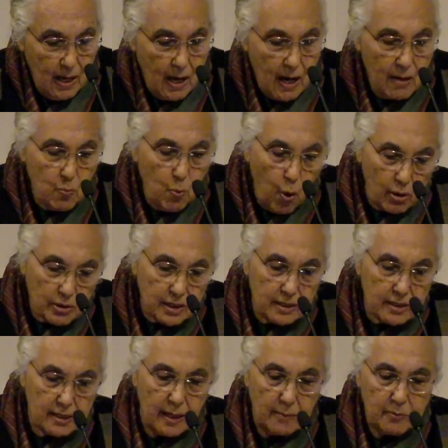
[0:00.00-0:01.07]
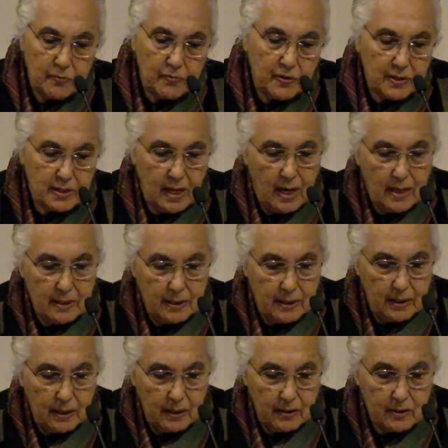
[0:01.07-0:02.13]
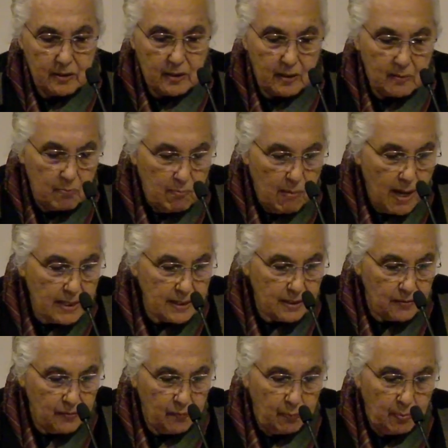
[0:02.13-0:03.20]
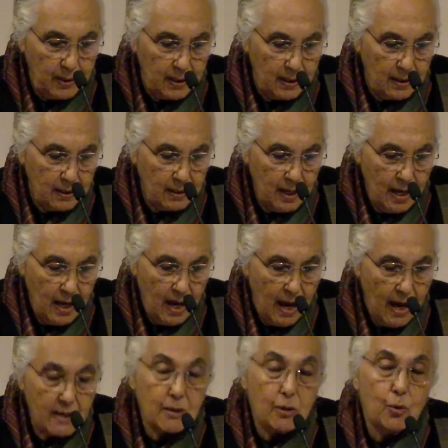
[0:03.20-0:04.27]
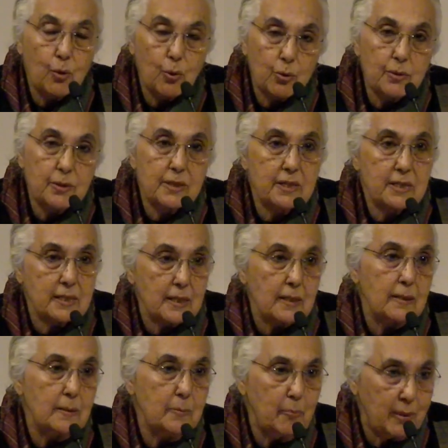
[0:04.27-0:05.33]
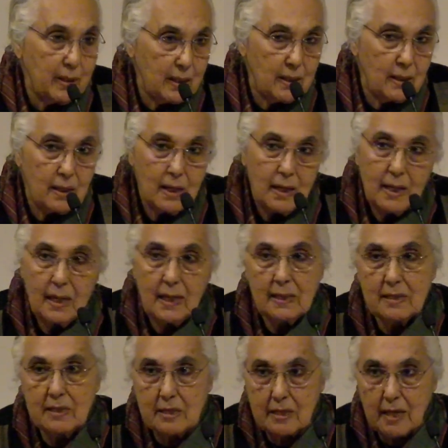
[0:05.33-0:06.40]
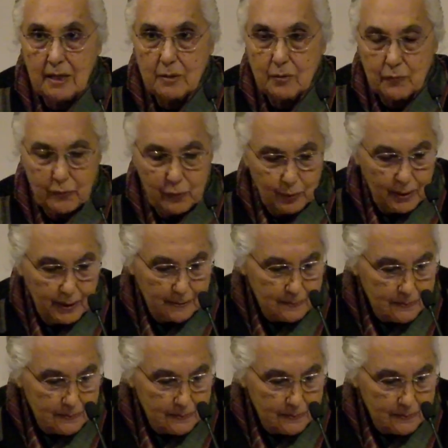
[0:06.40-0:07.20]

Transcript: And what are some of his ideas that might have been and could still be insightful?